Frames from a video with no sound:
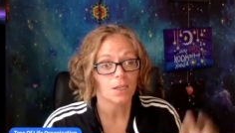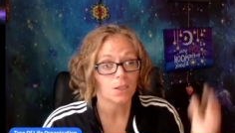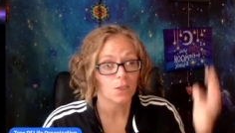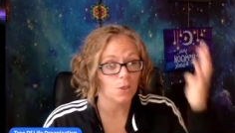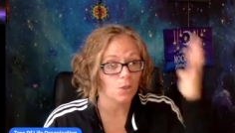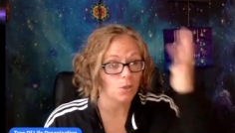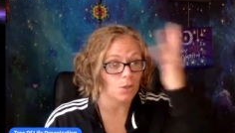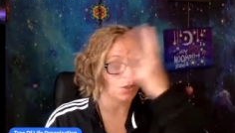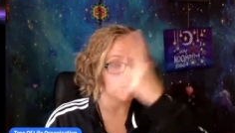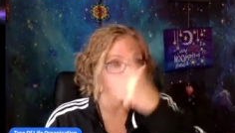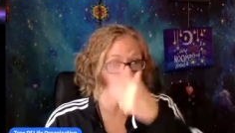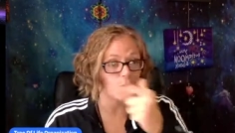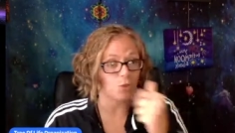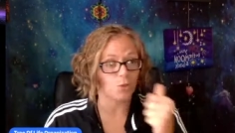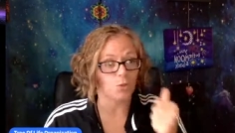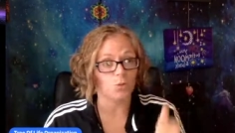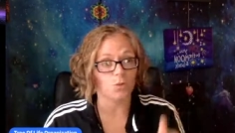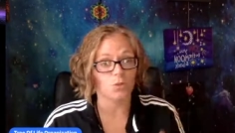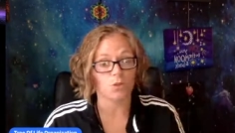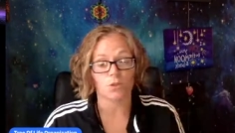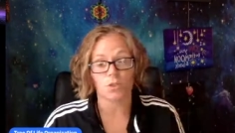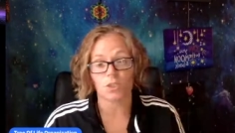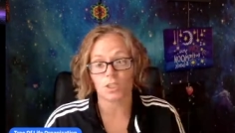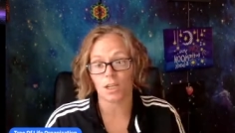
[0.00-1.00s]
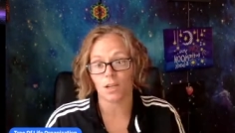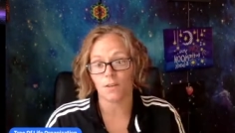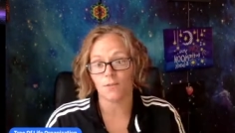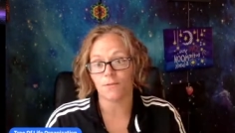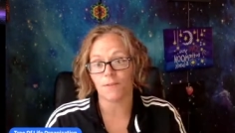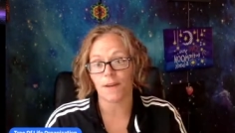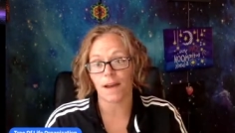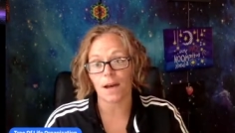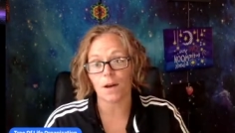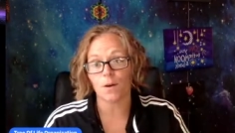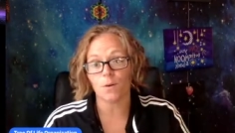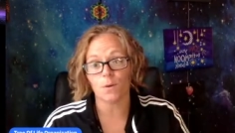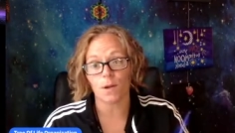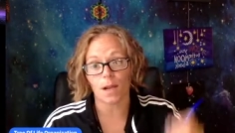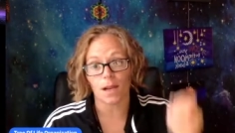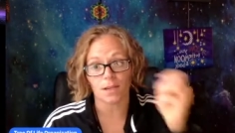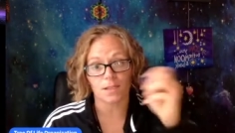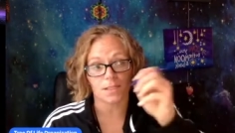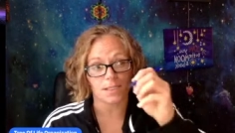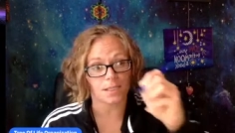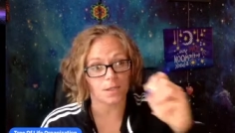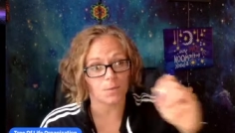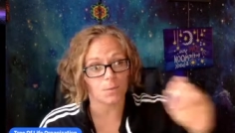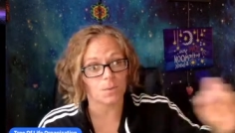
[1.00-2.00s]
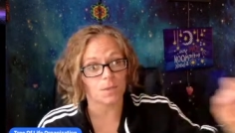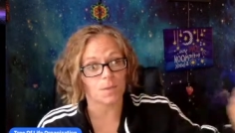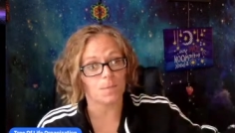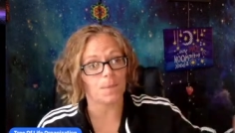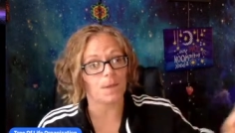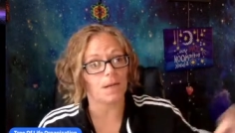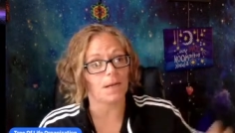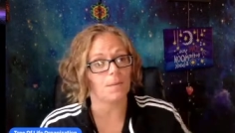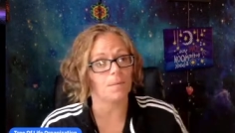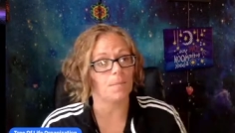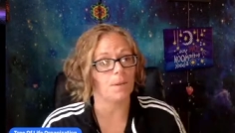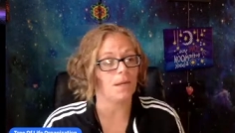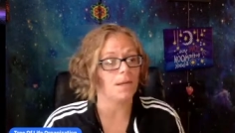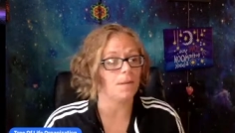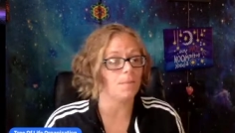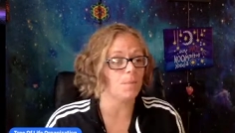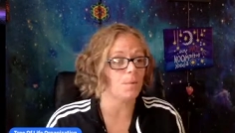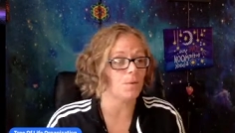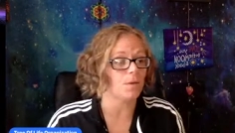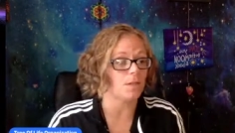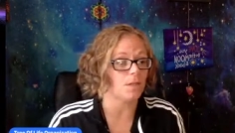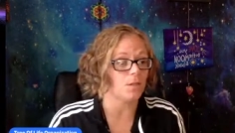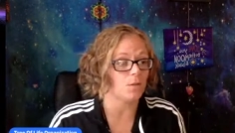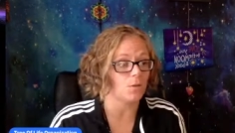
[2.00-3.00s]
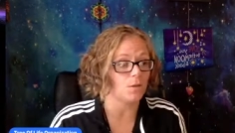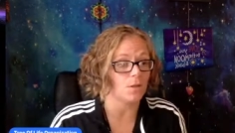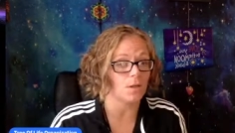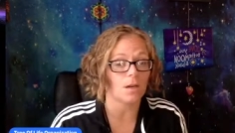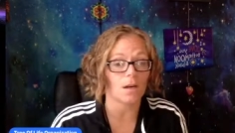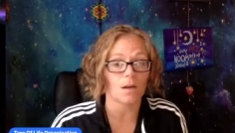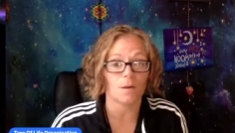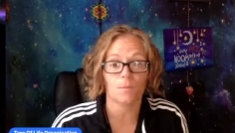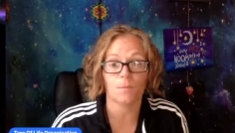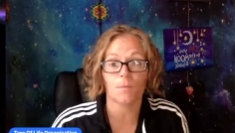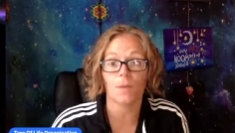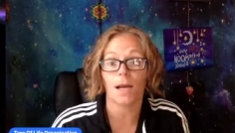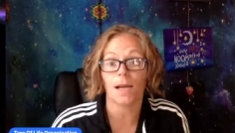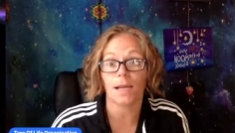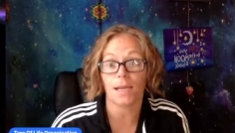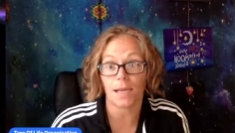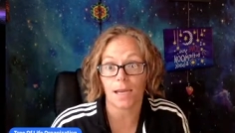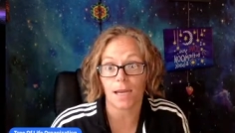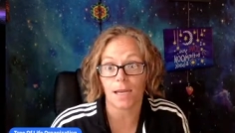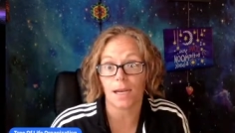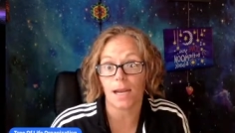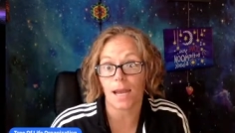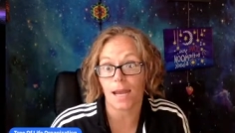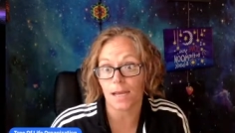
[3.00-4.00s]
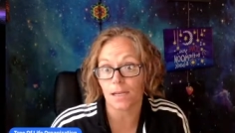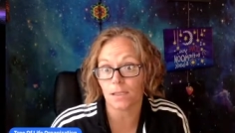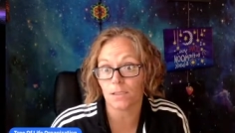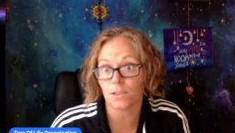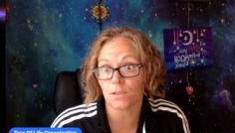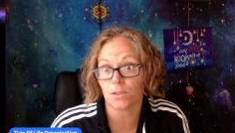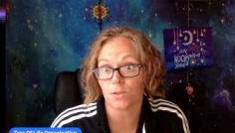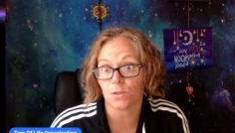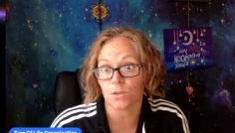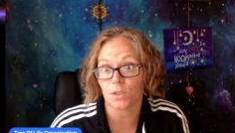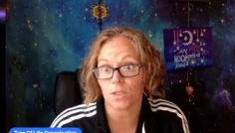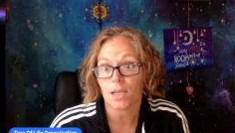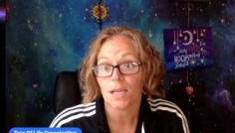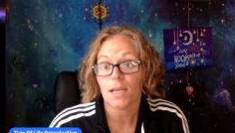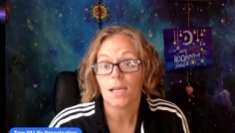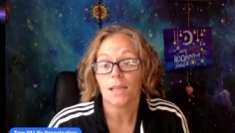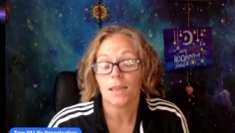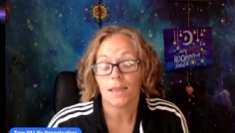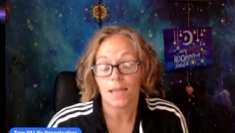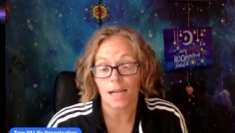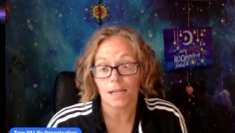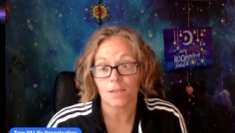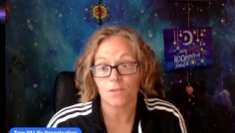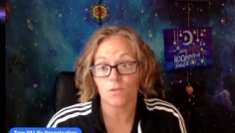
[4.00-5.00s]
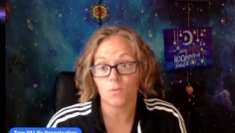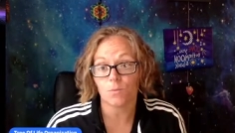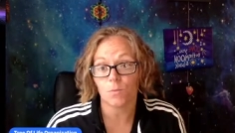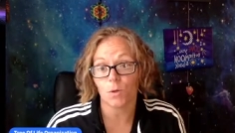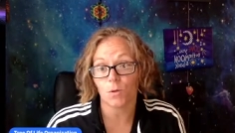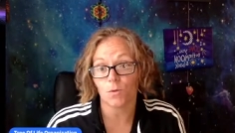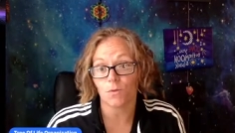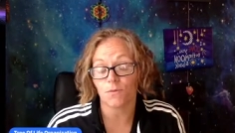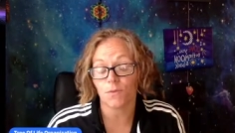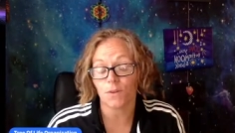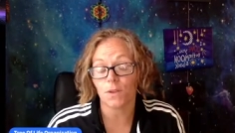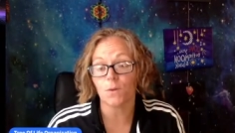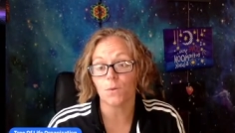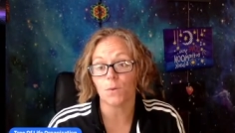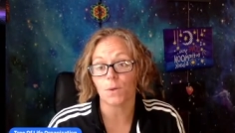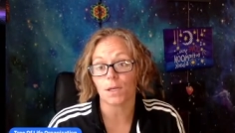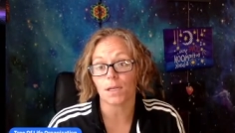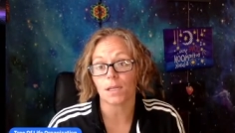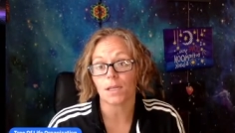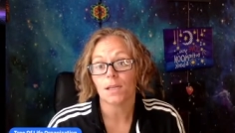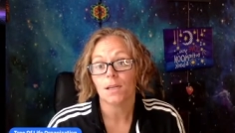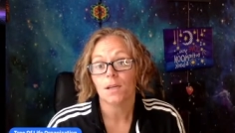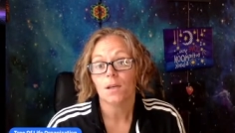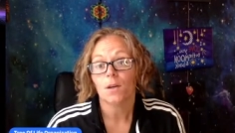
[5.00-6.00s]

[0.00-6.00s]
You could tune yourself out and sit with a pen and paper and you can come and get answers. That's remote viewing.